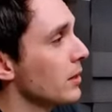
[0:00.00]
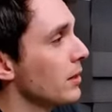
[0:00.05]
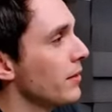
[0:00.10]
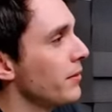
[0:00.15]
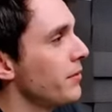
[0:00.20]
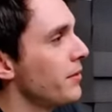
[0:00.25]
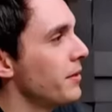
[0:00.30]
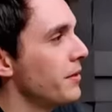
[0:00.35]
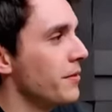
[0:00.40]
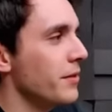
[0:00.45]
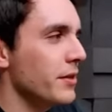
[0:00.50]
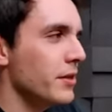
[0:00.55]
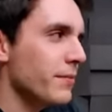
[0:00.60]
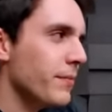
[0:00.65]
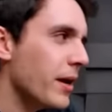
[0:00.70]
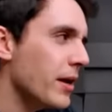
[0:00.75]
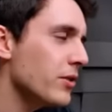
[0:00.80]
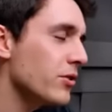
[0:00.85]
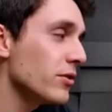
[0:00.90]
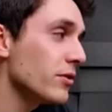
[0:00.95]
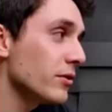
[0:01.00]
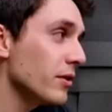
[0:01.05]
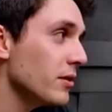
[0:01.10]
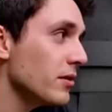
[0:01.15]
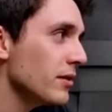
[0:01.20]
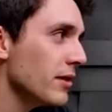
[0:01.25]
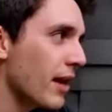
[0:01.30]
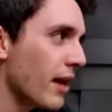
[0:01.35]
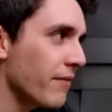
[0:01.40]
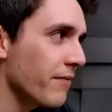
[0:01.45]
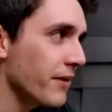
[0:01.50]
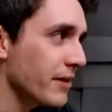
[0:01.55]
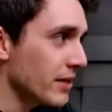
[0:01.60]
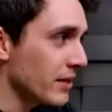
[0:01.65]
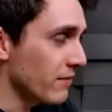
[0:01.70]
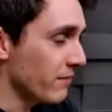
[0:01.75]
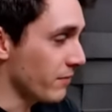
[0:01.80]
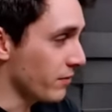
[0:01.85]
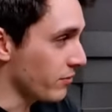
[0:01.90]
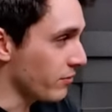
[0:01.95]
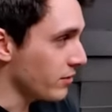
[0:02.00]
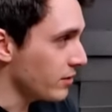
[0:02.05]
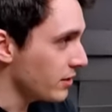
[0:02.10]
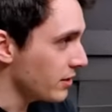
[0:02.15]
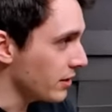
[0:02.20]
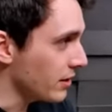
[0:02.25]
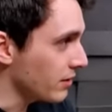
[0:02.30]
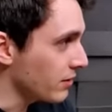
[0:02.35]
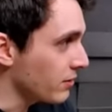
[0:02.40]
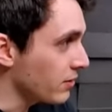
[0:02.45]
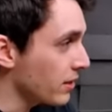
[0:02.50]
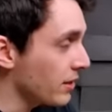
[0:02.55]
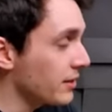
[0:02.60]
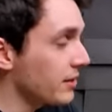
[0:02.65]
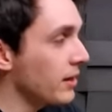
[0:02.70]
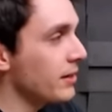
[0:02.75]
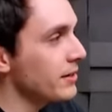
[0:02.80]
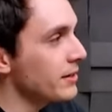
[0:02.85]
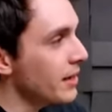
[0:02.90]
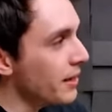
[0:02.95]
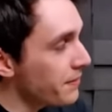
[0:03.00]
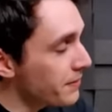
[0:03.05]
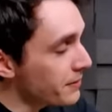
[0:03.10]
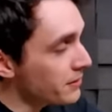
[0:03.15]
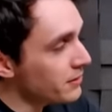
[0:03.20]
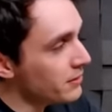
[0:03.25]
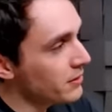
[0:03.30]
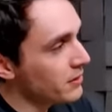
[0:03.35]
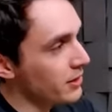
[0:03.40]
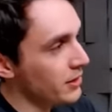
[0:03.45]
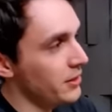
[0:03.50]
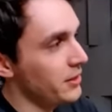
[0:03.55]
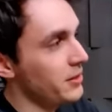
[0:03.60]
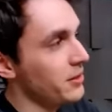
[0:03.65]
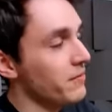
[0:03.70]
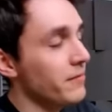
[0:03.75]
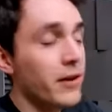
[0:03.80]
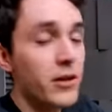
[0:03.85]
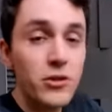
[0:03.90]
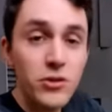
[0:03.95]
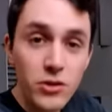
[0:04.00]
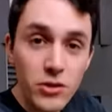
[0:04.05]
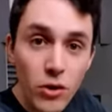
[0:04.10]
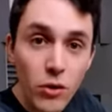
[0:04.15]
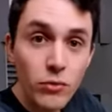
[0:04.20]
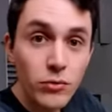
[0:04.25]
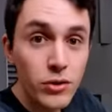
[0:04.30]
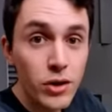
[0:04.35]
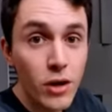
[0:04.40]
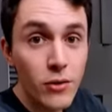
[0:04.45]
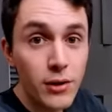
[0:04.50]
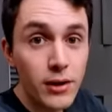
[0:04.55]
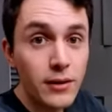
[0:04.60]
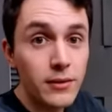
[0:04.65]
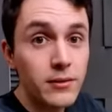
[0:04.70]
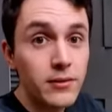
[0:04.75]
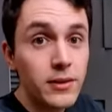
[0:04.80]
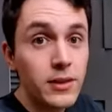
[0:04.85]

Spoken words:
This patient doesn't have any of those things, and yet this infection is ongoing.